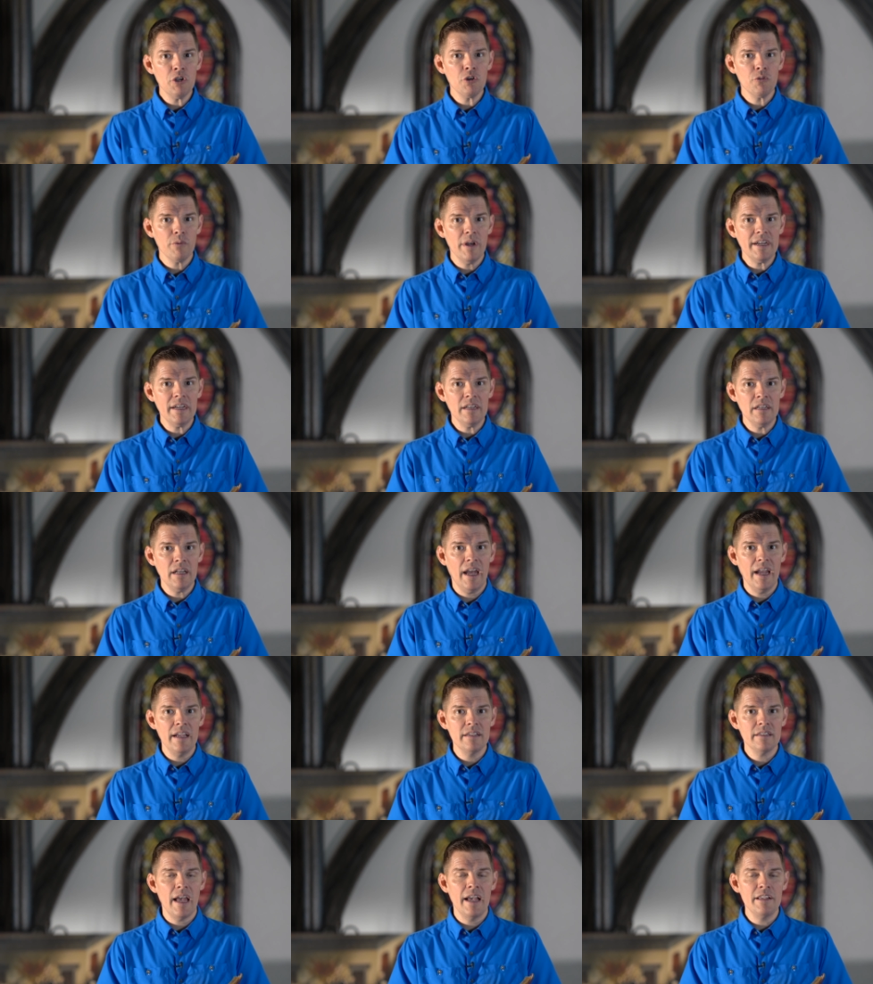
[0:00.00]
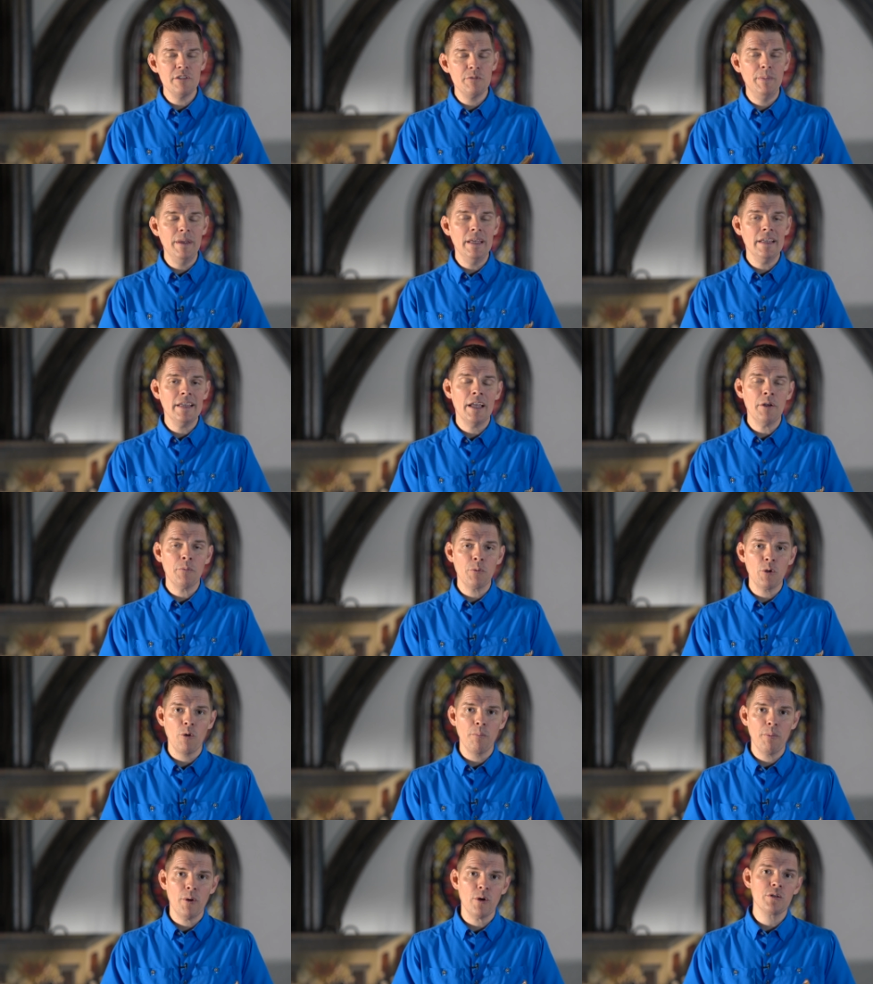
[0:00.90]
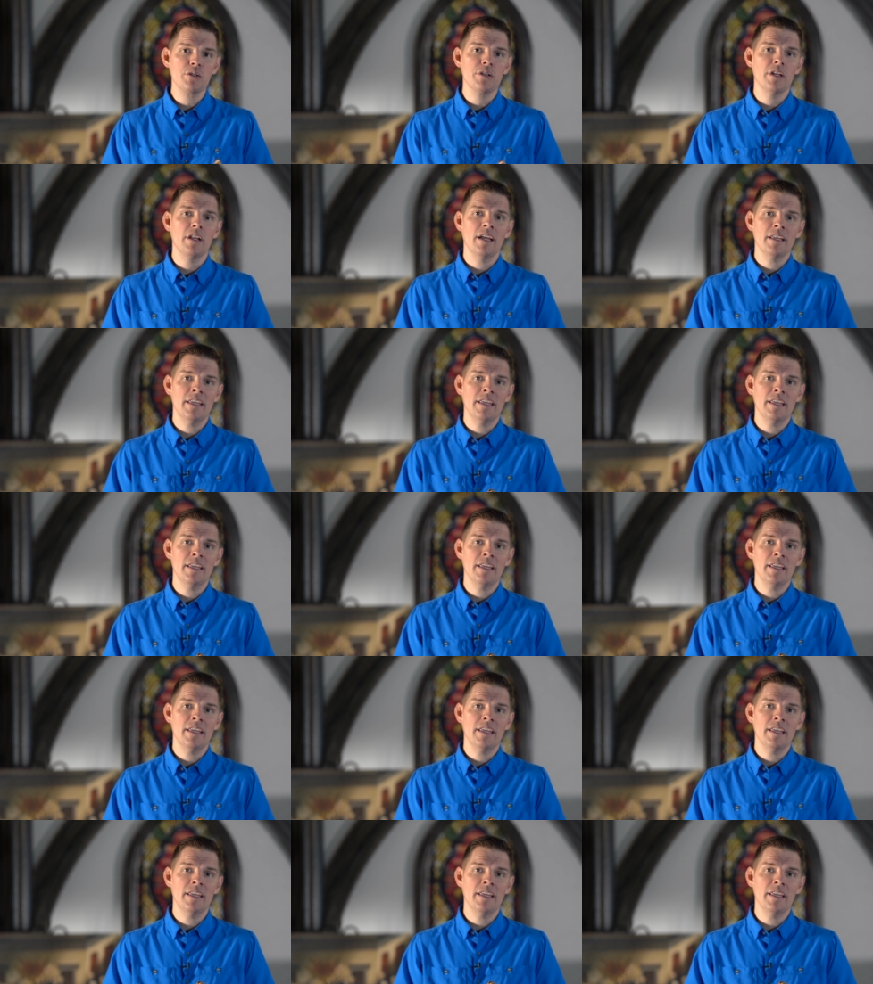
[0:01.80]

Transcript: they're recognized as being a real person.